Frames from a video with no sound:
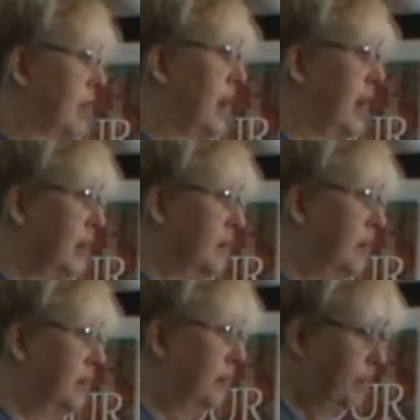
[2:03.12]
right?
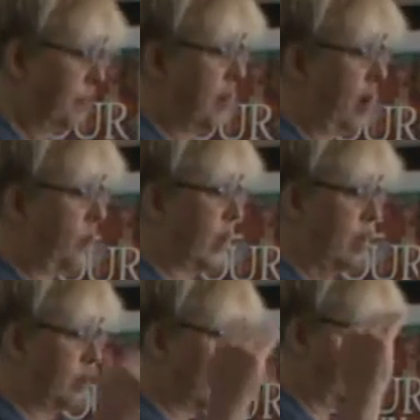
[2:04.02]
We
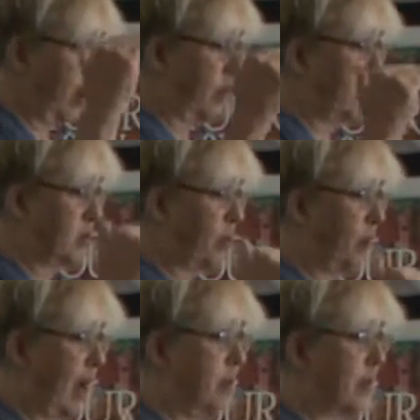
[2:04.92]
use all of those
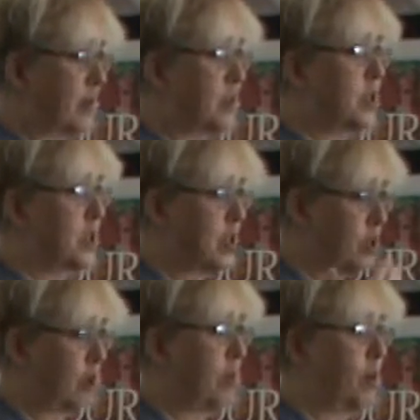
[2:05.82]
parameters to
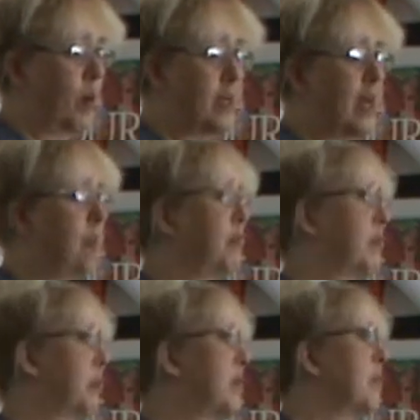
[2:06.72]
determine what type of
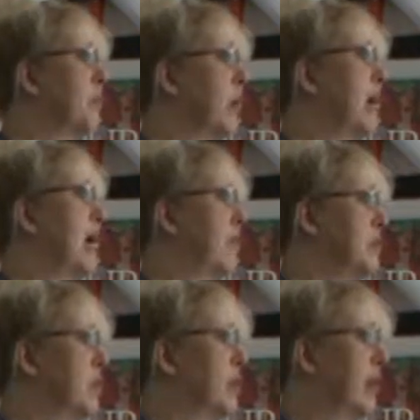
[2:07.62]
a rhythm we have,
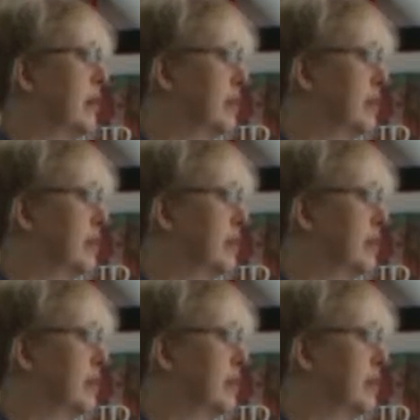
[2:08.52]
don't we?